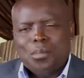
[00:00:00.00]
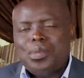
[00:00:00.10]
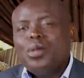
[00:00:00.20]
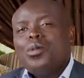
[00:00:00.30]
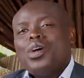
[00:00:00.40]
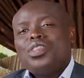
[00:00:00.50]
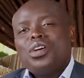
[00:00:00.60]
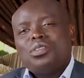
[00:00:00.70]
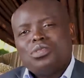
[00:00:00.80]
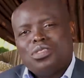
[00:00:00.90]
Pure
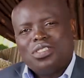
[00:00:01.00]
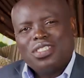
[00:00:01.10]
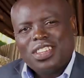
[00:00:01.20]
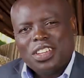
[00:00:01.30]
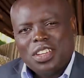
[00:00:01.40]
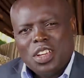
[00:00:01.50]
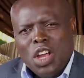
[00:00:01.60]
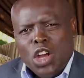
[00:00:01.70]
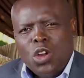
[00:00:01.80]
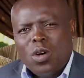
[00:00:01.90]
thoughts.
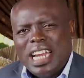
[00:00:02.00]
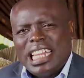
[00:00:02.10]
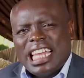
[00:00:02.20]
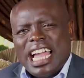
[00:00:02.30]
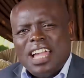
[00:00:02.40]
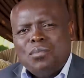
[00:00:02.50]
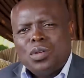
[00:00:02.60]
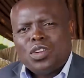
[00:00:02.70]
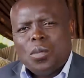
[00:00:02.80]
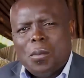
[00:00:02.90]
No wonder they're
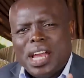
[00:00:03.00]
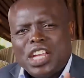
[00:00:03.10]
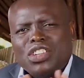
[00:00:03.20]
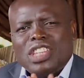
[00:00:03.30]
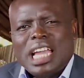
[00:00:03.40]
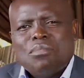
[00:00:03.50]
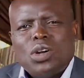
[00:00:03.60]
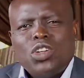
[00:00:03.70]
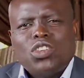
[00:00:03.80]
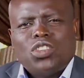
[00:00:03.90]
able to manage their
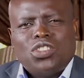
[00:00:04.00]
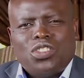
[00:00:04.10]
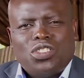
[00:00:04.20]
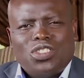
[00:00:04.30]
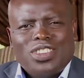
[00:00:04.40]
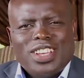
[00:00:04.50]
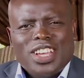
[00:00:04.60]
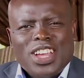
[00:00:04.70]
emotions.